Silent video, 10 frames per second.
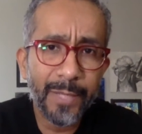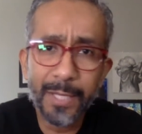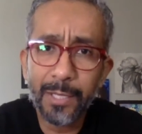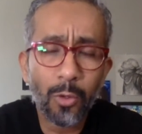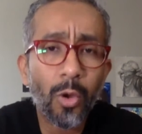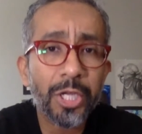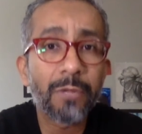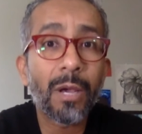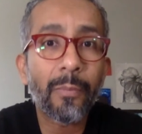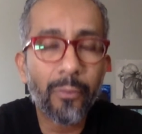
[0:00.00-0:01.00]
Is it a
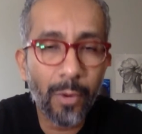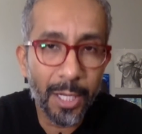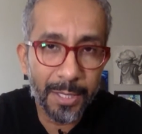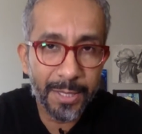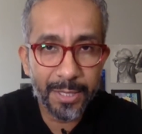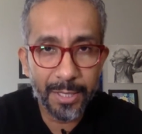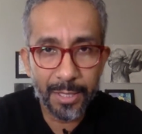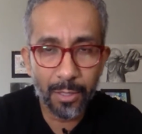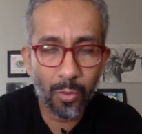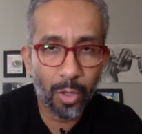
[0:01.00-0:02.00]
question about price? Is
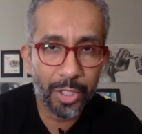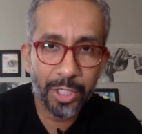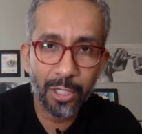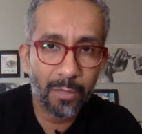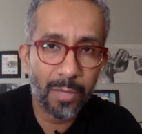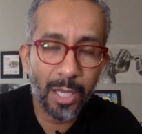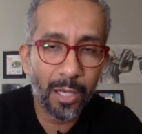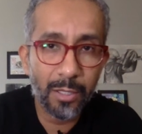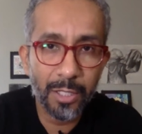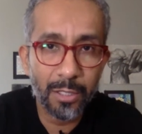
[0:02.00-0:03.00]
it a question
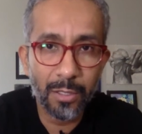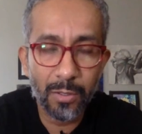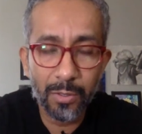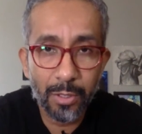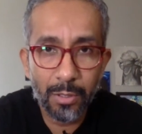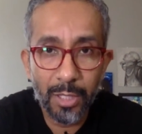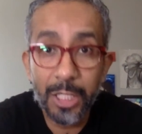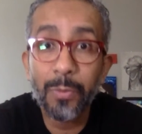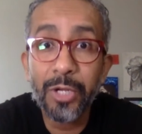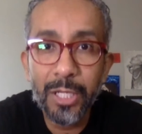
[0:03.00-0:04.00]
about your
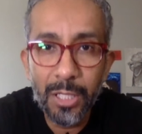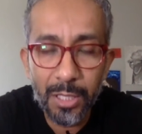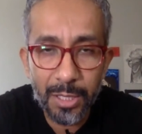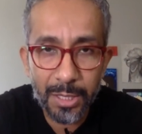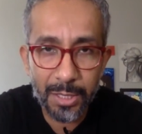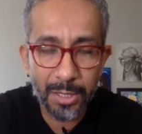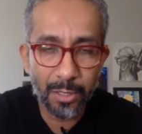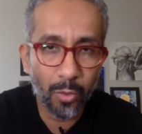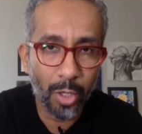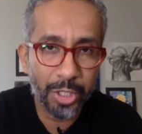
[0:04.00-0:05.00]
expertise? Is it
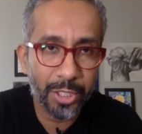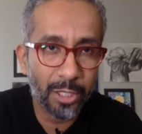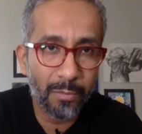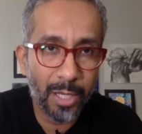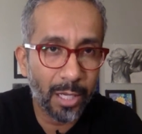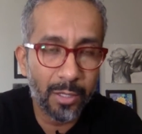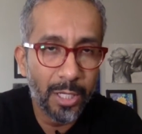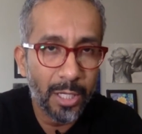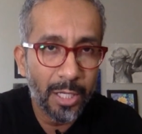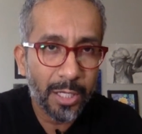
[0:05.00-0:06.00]
a question
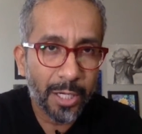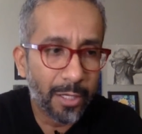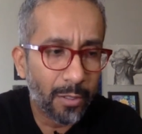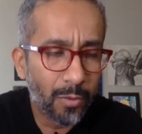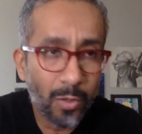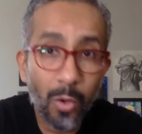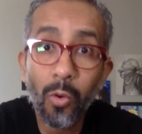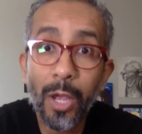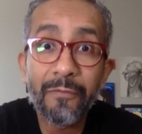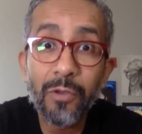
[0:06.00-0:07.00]
about
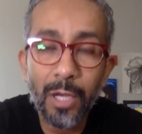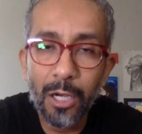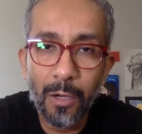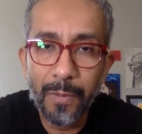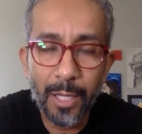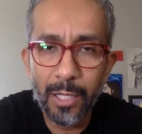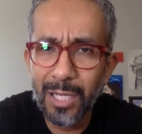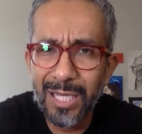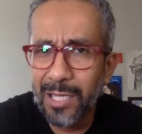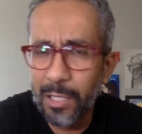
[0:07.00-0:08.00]
who have you helped? Like,
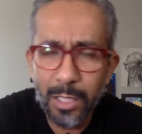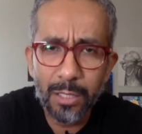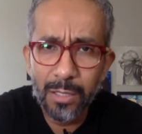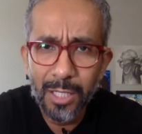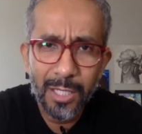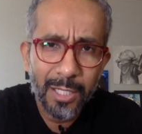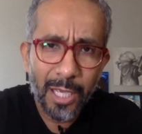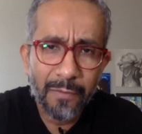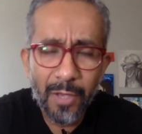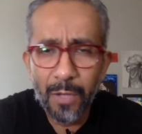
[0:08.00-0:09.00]

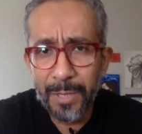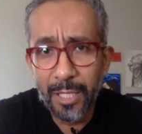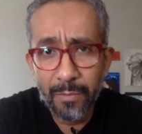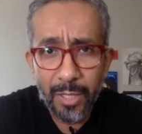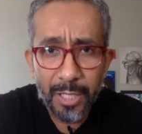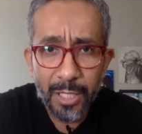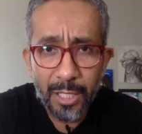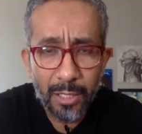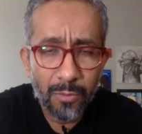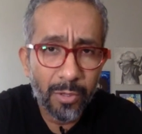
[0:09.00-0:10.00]
have you helped
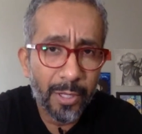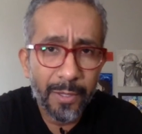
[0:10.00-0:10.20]
anybody